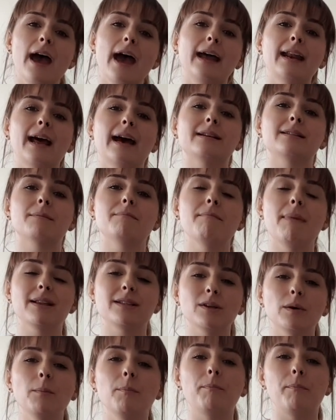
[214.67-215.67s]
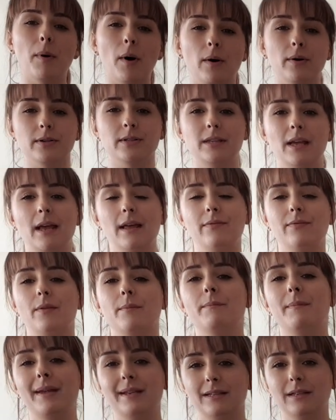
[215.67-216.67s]
and has a metal boss in the
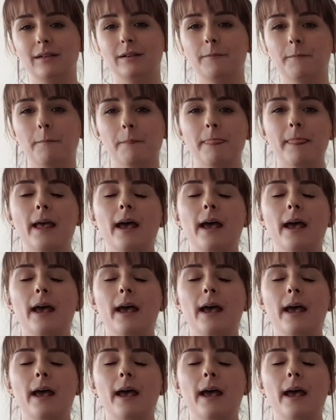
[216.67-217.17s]
middle.